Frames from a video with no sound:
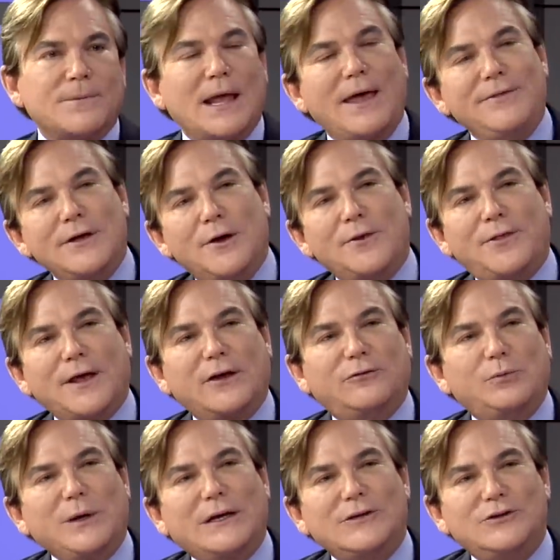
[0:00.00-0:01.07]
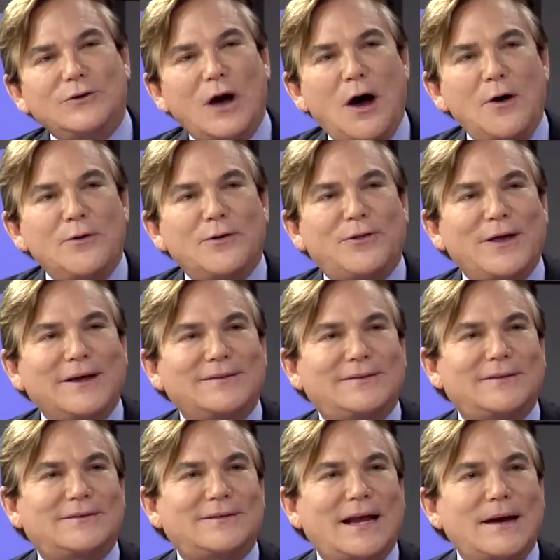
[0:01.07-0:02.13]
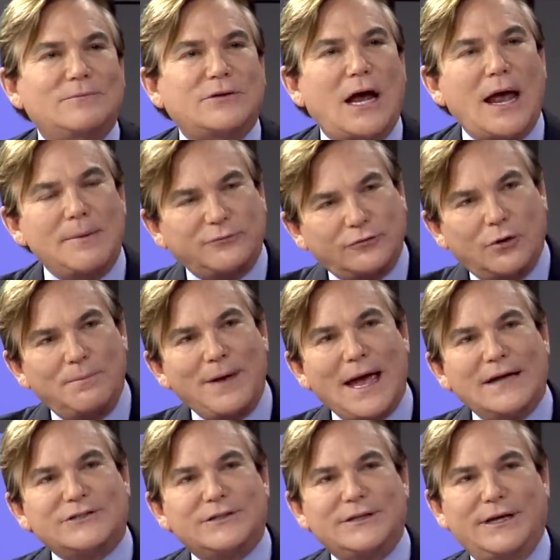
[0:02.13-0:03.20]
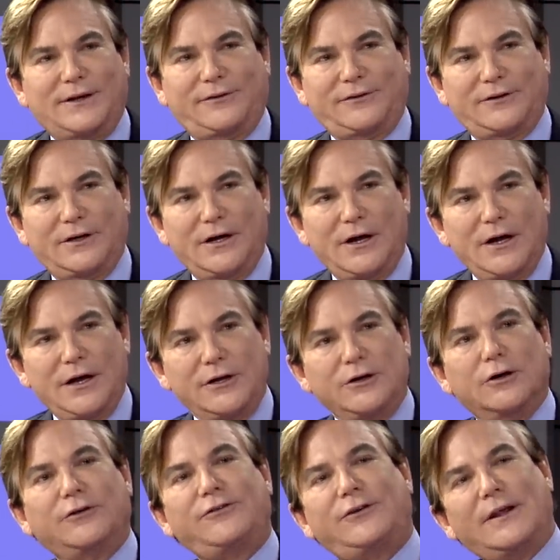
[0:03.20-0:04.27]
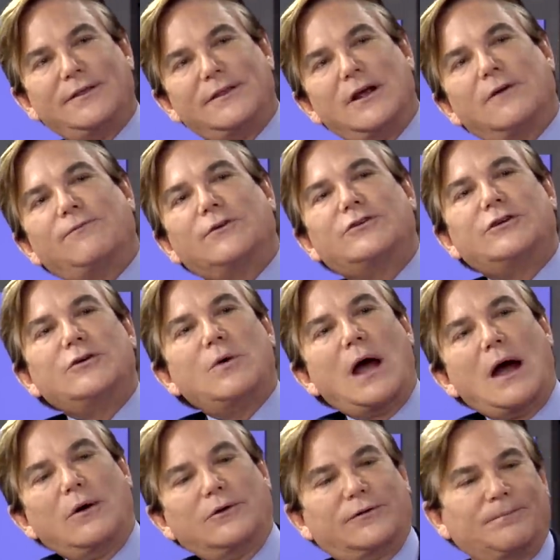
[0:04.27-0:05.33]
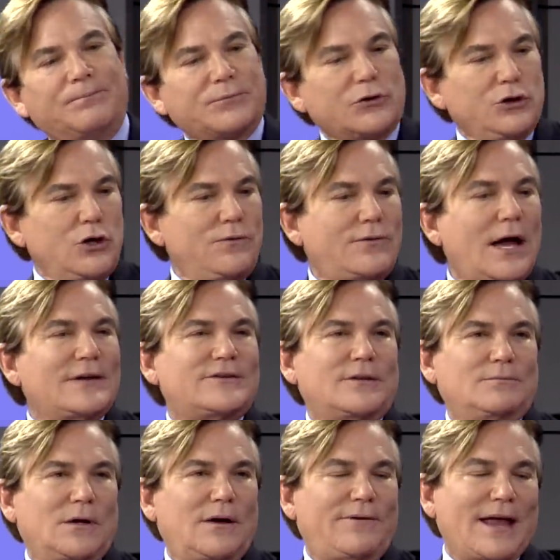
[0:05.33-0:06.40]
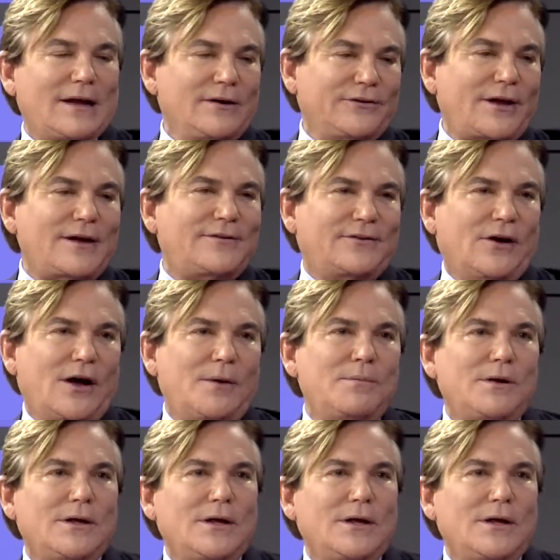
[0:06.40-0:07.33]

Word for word: And the other thing is we can do other things at the same time. So imagine this. Right. You're sitting there for two hours. You've got some love handles. I saw them.